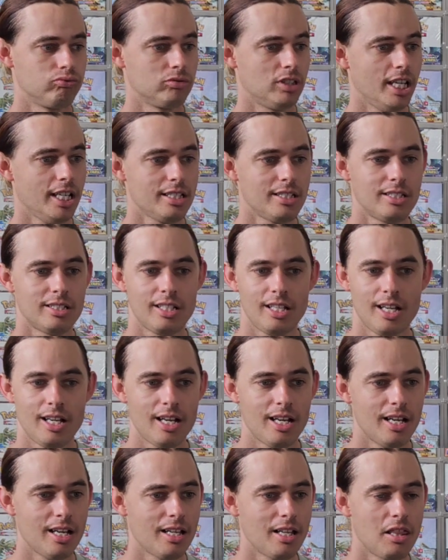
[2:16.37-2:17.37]

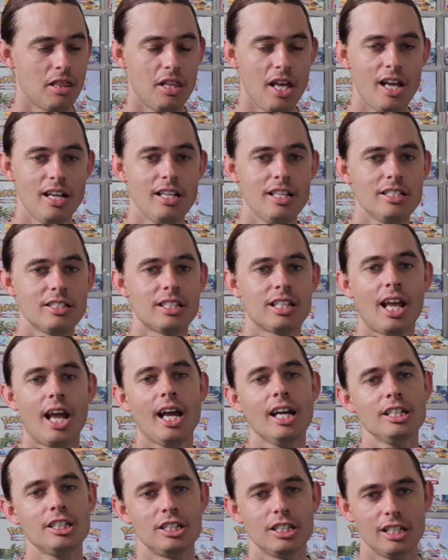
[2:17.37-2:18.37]
That is
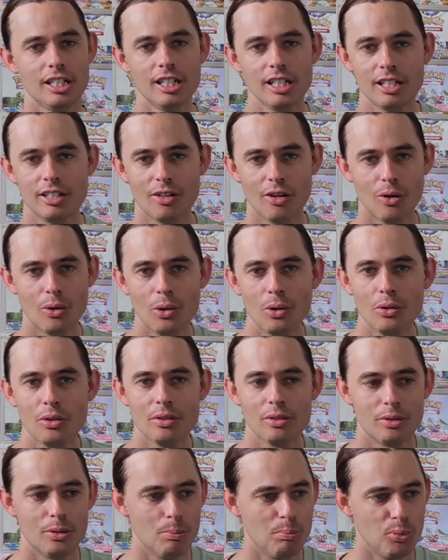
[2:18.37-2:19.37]
cashing in
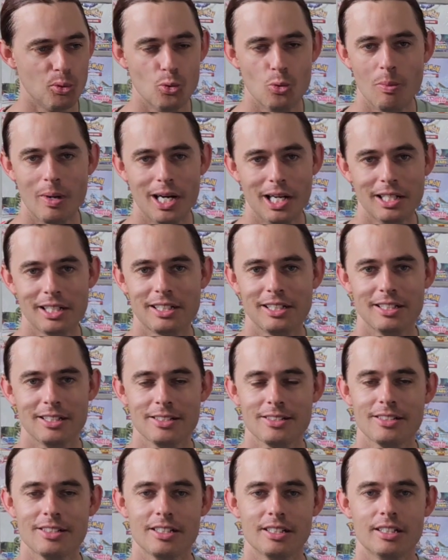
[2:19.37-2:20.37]
on the bull market,
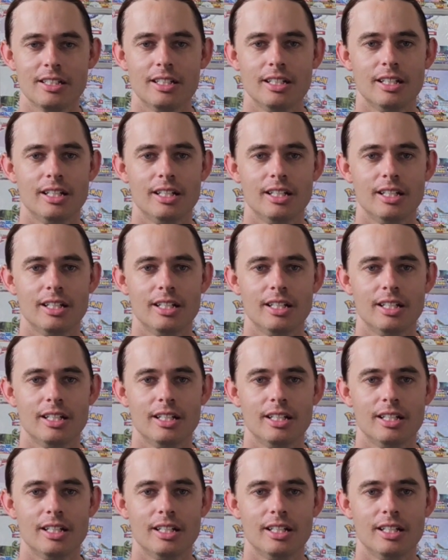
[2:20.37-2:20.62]
isn't it?